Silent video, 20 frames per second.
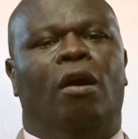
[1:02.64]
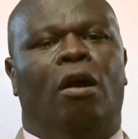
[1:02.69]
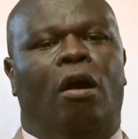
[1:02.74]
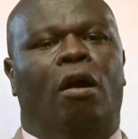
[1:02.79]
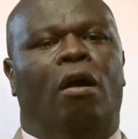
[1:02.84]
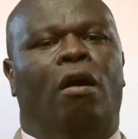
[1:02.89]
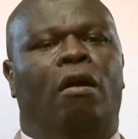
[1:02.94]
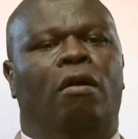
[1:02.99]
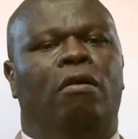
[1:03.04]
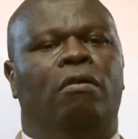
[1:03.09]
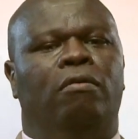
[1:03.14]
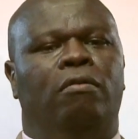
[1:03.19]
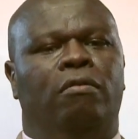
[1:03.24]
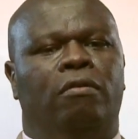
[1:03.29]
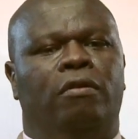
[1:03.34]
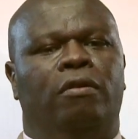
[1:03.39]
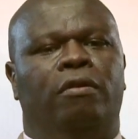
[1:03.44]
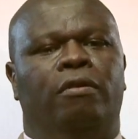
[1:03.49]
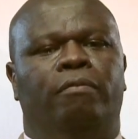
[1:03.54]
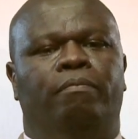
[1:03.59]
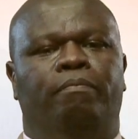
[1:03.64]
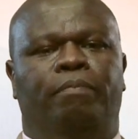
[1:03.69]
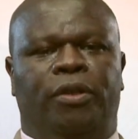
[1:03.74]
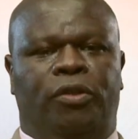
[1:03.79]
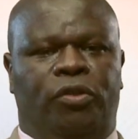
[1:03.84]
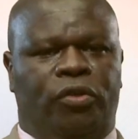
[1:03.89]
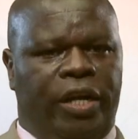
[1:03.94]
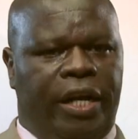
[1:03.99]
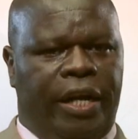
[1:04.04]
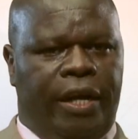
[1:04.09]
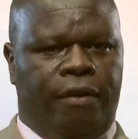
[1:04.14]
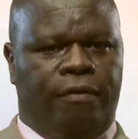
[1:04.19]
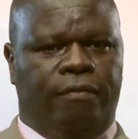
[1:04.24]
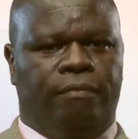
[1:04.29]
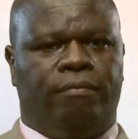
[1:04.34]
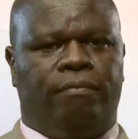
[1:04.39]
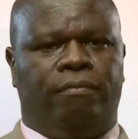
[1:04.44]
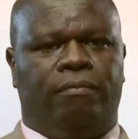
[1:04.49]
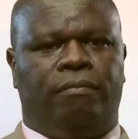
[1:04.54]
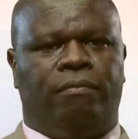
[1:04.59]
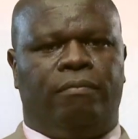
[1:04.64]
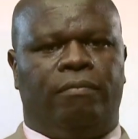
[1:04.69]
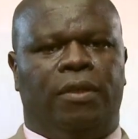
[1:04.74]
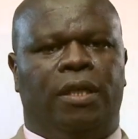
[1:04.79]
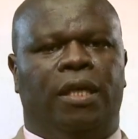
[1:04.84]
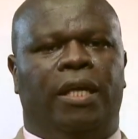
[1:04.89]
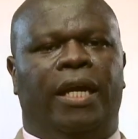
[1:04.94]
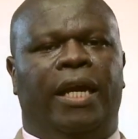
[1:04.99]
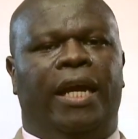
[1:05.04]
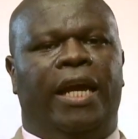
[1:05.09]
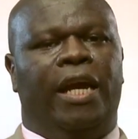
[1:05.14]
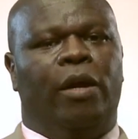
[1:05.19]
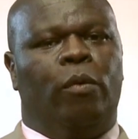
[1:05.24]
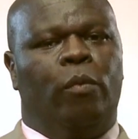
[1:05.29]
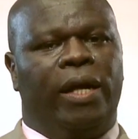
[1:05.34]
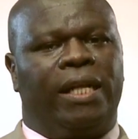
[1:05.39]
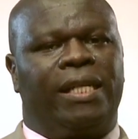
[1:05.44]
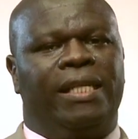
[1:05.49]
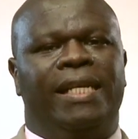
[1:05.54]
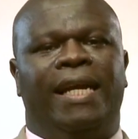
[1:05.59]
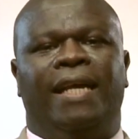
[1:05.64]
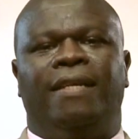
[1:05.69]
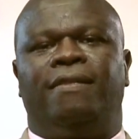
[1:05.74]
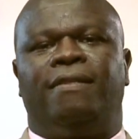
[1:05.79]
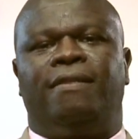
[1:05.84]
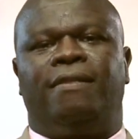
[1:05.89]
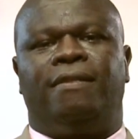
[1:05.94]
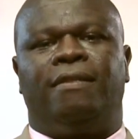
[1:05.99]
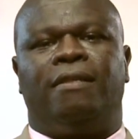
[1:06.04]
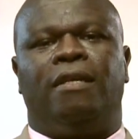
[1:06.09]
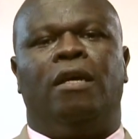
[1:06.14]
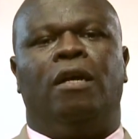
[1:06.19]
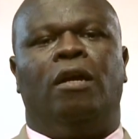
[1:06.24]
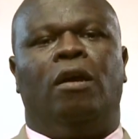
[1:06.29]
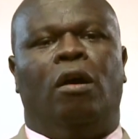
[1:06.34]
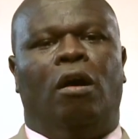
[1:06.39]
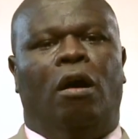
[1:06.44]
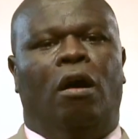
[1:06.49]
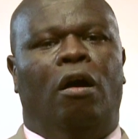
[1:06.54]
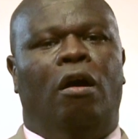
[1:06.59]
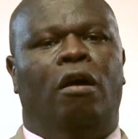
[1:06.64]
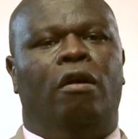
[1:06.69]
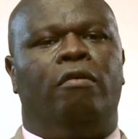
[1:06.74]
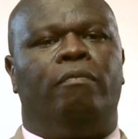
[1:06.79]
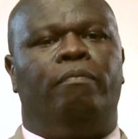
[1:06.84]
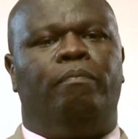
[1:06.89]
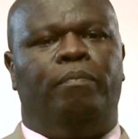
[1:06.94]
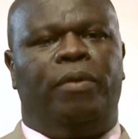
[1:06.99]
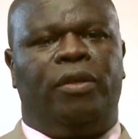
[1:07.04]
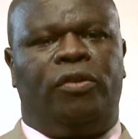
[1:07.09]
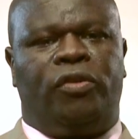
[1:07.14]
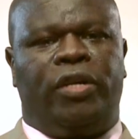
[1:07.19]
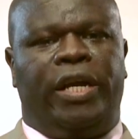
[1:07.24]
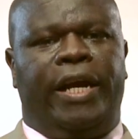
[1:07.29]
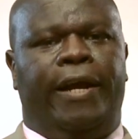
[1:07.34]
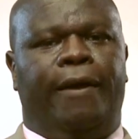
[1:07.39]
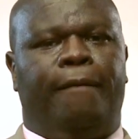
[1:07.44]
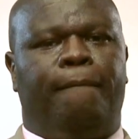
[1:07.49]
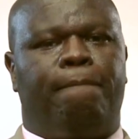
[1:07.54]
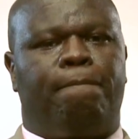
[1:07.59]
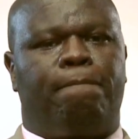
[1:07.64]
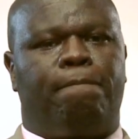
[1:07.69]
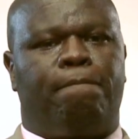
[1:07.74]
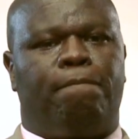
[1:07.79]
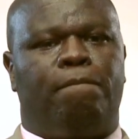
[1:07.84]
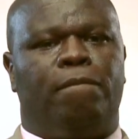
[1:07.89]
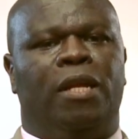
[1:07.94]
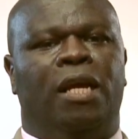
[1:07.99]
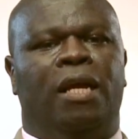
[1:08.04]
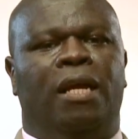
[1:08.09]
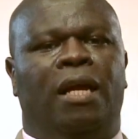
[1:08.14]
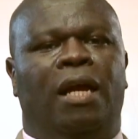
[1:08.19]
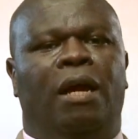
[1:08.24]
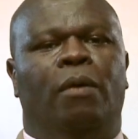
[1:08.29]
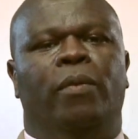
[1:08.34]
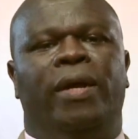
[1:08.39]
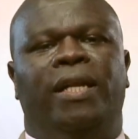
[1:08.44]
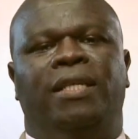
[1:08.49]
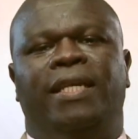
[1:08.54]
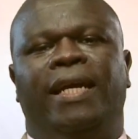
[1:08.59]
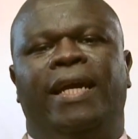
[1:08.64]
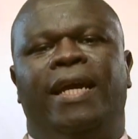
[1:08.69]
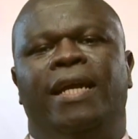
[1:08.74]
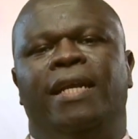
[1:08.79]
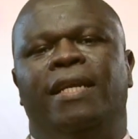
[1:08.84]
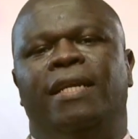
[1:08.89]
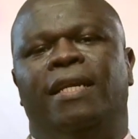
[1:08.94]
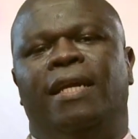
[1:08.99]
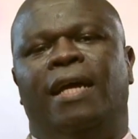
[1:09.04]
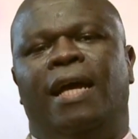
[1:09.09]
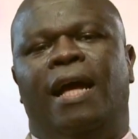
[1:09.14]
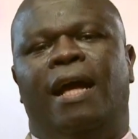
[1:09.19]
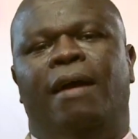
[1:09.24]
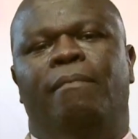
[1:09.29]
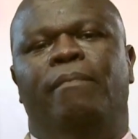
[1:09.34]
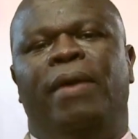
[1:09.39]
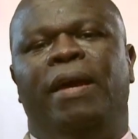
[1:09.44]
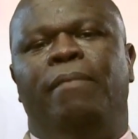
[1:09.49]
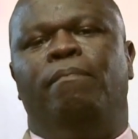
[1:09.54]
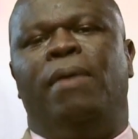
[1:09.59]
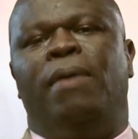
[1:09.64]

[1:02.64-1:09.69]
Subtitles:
or betrayal. A witness or betrayal. And we're taking our main